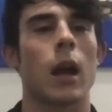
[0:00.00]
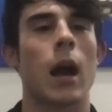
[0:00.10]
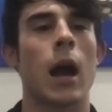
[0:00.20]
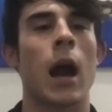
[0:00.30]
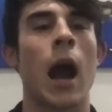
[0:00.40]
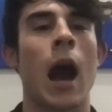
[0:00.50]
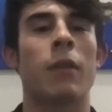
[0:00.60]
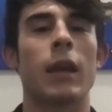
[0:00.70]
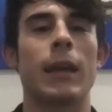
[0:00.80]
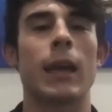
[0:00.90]
I
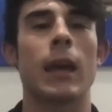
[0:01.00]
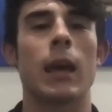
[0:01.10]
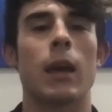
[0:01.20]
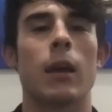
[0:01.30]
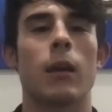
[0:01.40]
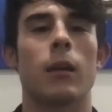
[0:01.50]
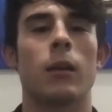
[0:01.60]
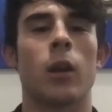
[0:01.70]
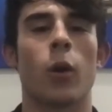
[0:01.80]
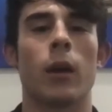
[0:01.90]
think, you
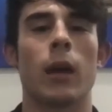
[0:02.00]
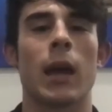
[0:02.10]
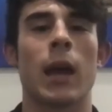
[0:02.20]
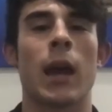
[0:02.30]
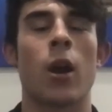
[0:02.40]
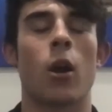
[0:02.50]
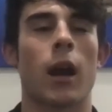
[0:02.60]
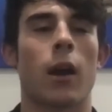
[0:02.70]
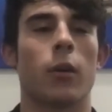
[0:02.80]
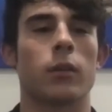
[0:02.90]
know, in our
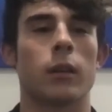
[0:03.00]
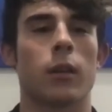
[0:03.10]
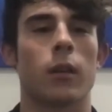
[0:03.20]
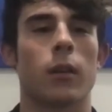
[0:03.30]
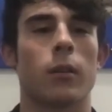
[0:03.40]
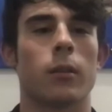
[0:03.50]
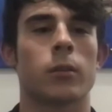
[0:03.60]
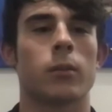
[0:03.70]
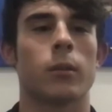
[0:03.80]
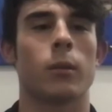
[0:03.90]
house,
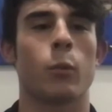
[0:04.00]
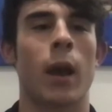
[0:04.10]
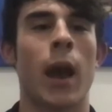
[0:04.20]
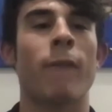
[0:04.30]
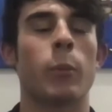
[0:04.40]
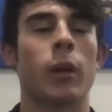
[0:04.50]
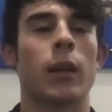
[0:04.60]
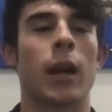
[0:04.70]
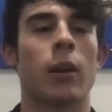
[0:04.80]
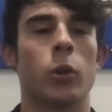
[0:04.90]
everybody
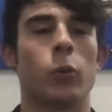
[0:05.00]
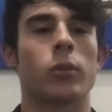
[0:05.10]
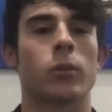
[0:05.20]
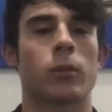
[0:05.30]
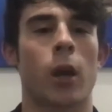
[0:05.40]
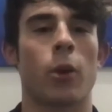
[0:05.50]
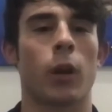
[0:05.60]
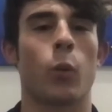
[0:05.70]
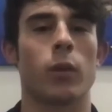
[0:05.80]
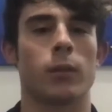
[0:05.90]
kind of knew stuttering
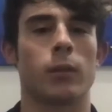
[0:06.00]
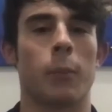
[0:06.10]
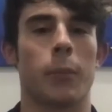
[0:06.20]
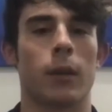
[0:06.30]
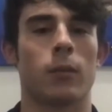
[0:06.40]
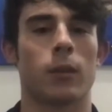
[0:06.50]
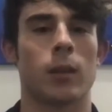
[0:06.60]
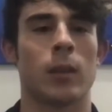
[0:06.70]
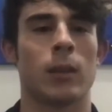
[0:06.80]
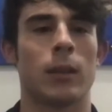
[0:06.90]
wasn't something
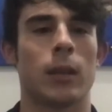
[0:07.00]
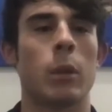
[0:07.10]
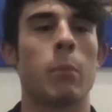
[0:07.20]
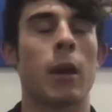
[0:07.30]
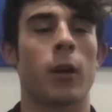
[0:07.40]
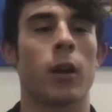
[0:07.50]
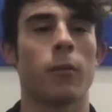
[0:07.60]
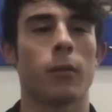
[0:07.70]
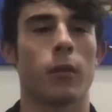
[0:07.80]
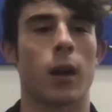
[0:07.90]
to be made fun
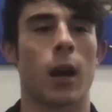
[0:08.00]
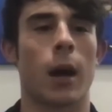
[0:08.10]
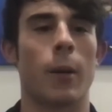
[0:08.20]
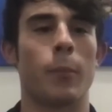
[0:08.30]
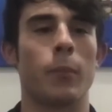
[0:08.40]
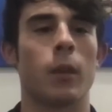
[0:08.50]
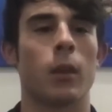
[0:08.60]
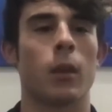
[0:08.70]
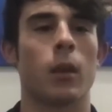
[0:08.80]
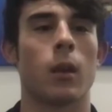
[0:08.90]
of um,
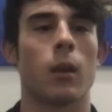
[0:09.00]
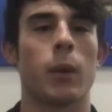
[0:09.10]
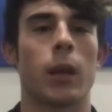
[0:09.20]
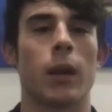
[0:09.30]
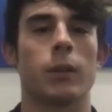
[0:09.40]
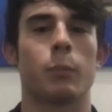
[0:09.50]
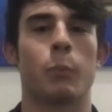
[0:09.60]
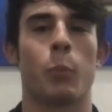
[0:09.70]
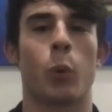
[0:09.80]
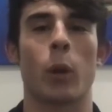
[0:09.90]
because
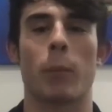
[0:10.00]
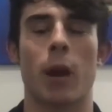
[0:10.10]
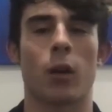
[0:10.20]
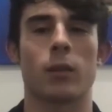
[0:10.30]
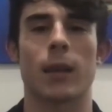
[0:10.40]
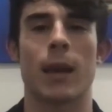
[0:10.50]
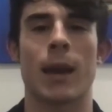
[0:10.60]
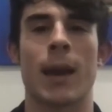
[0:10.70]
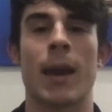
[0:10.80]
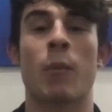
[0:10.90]
both my parents
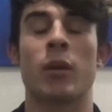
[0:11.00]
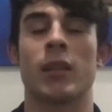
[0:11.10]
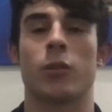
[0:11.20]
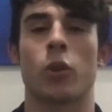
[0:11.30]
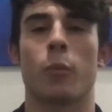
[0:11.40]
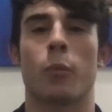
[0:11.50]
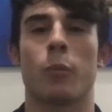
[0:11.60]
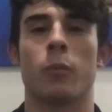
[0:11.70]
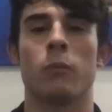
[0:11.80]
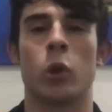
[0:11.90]
and my sister
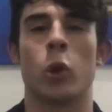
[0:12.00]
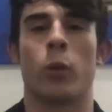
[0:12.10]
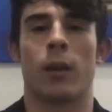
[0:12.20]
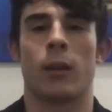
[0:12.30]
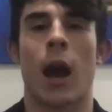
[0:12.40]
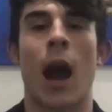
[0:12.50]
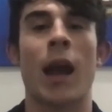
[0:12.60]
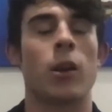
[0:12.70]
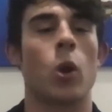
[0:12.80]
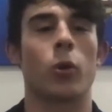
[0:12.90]
knew that I
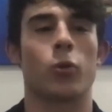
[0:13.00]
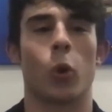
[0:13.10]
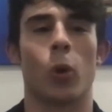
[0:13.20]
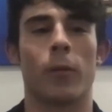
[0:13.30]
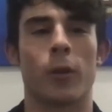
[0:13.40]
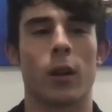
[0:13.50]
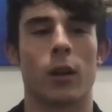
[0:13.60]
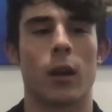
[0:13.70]
had no control over it.